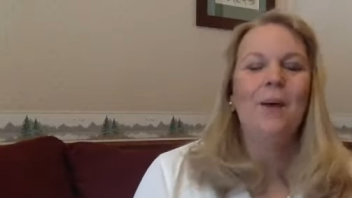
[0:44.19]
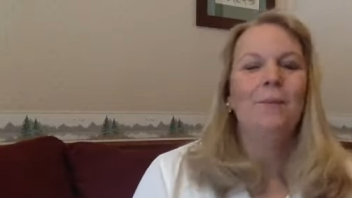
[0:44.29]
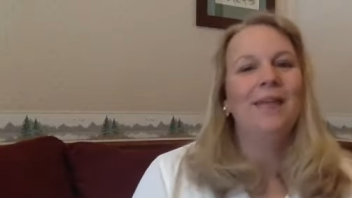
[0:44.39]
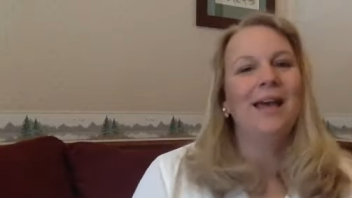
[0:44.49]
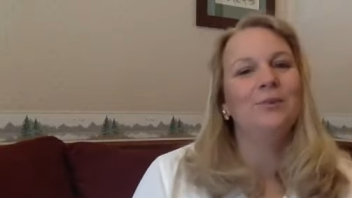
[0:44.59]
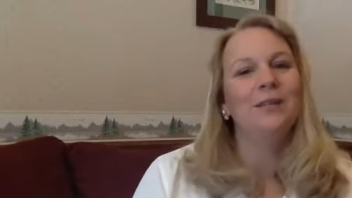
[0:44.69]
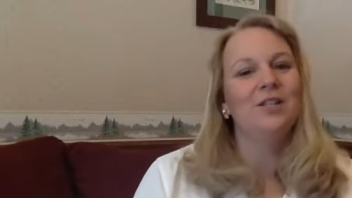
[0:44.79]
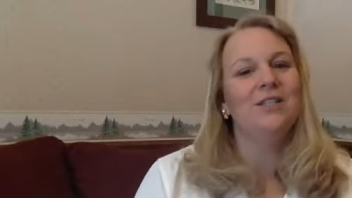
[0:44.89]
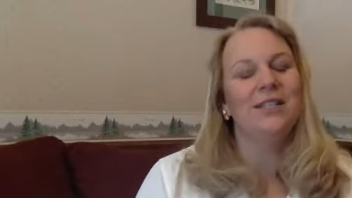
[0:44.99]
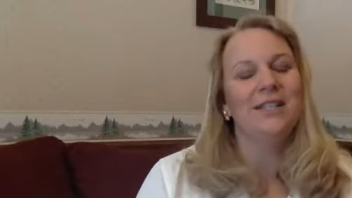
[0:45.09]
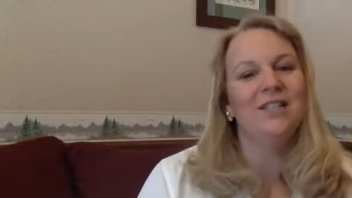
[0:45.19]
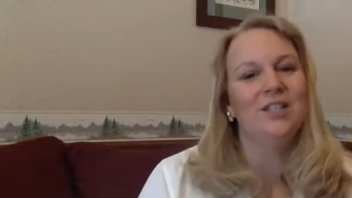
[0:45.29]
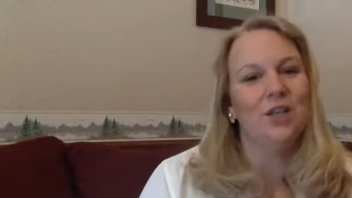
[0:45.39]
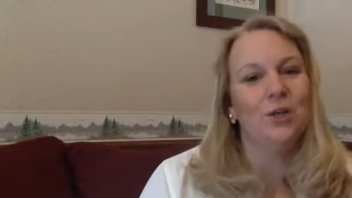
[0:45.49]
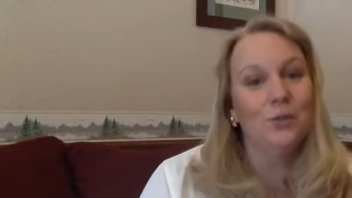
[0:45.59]
But that's really just an
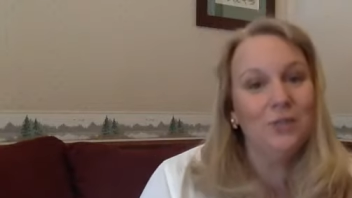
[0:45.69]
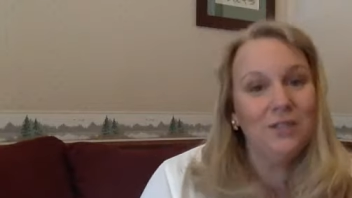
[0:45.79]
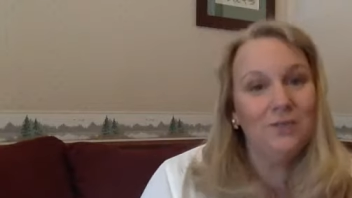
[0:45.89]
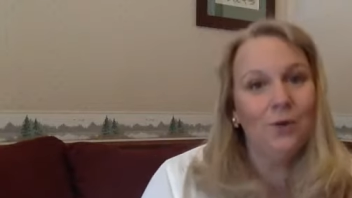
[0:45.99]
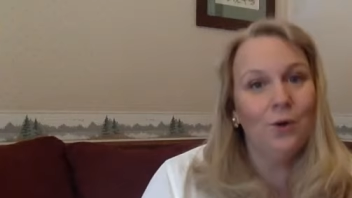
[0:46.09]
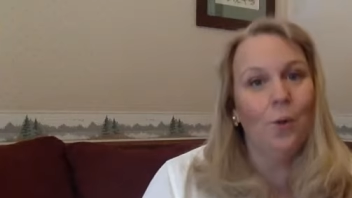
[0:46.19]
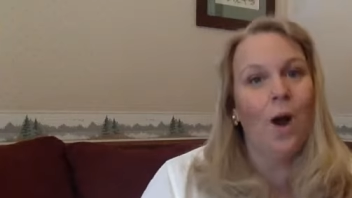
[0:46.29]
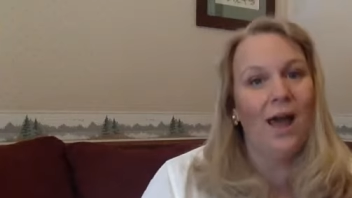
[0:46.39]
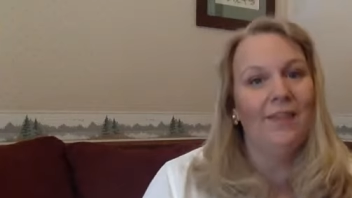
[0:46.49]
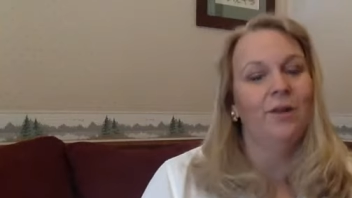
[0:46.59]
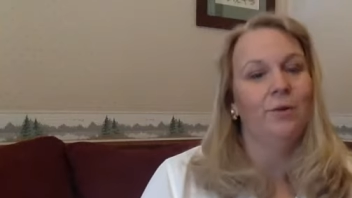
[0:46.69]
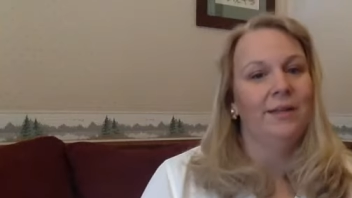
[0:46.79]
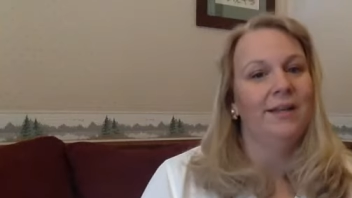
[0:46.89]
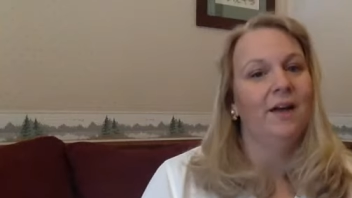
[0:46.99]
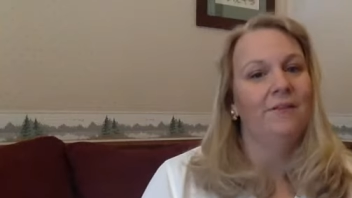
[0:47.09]
excuse for why they're
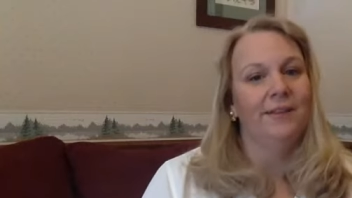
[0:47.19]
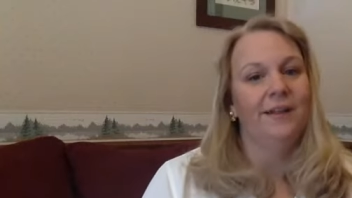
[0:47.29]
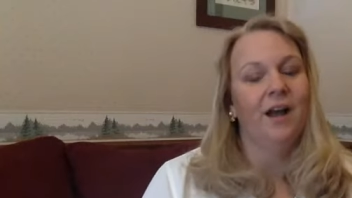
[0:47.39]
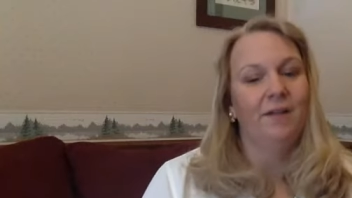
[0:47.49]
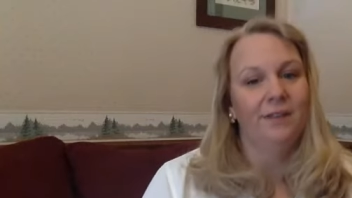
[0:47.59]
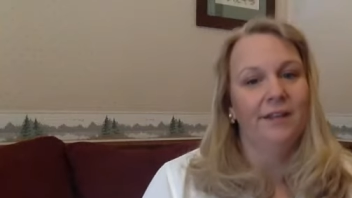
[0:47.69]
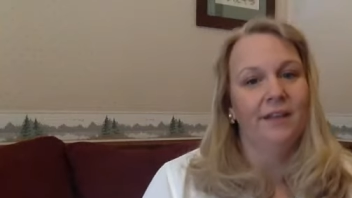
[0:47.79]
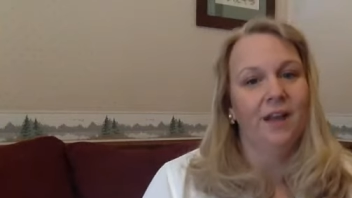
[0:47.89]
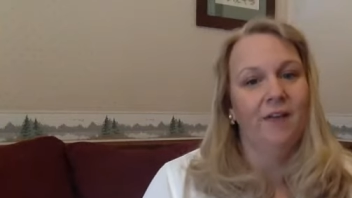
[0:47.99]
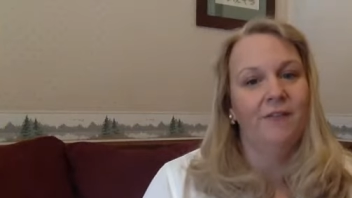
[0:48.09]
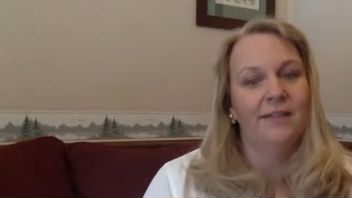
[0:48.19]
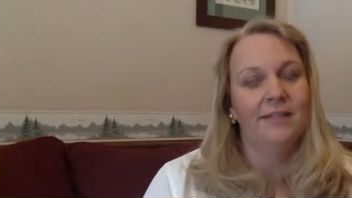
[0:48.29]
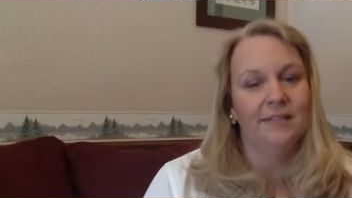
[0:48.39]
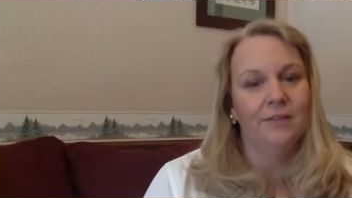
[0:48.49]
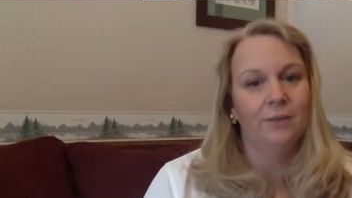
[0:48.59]
really not feeling confident. The
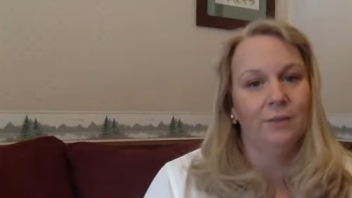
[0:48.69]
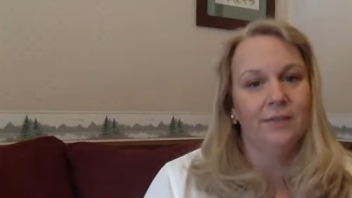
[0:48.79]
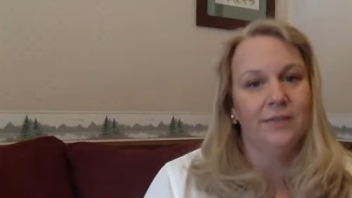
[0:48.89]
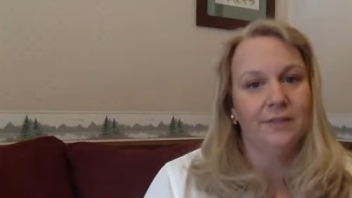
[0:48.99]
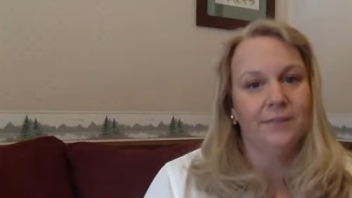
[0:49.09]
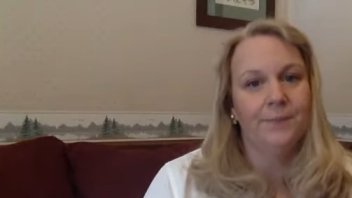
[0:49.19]
confidence is the real reason.